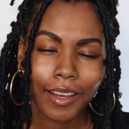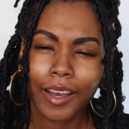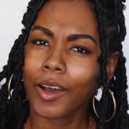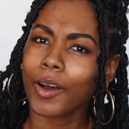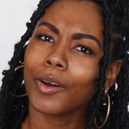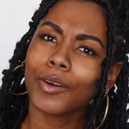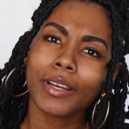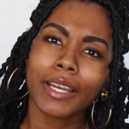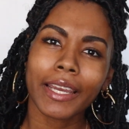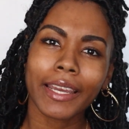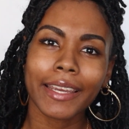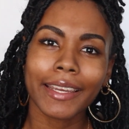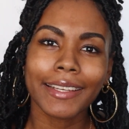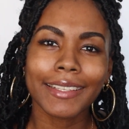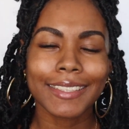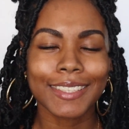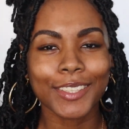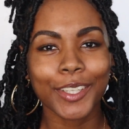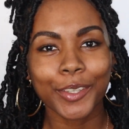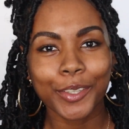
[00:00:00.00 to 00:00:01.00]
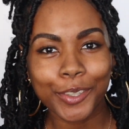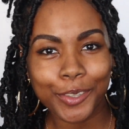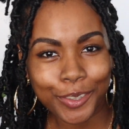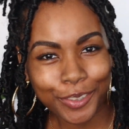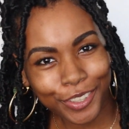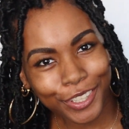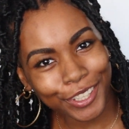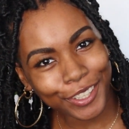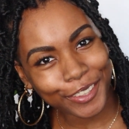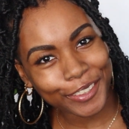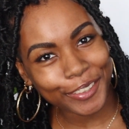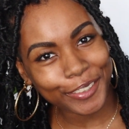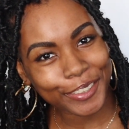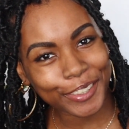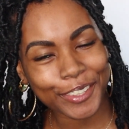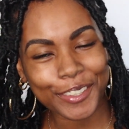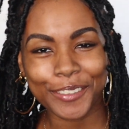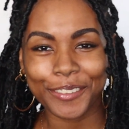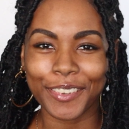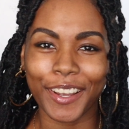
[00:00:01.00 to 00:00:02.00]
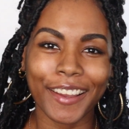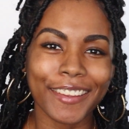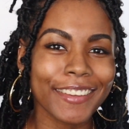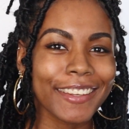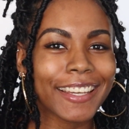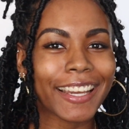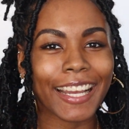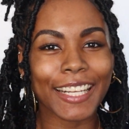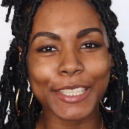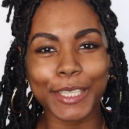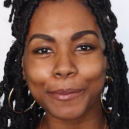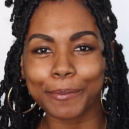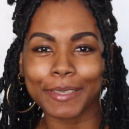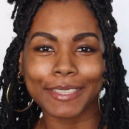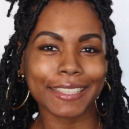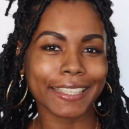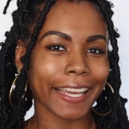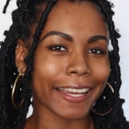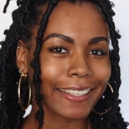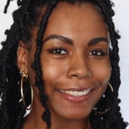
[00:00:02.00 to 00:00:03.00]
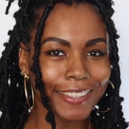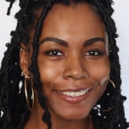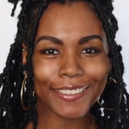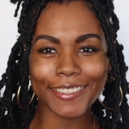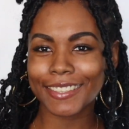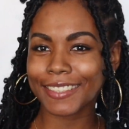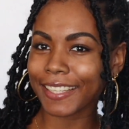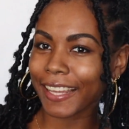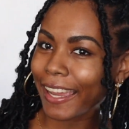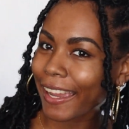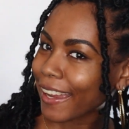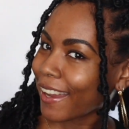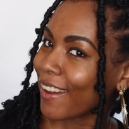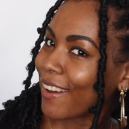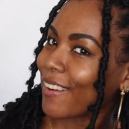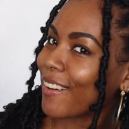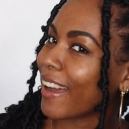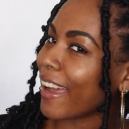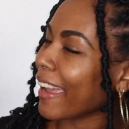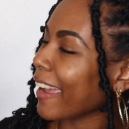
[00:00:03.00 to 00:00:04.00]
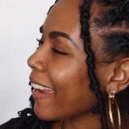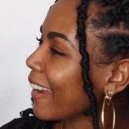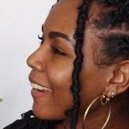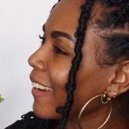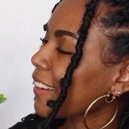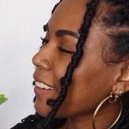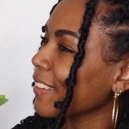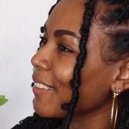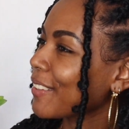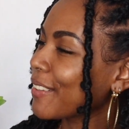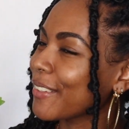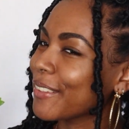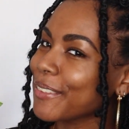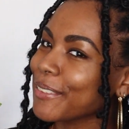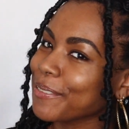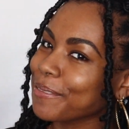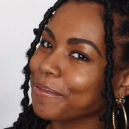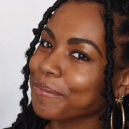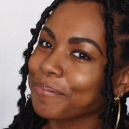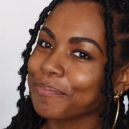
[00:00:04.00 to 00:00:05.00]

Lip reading: Okay, so you cute. You finally got your protective style. Ow.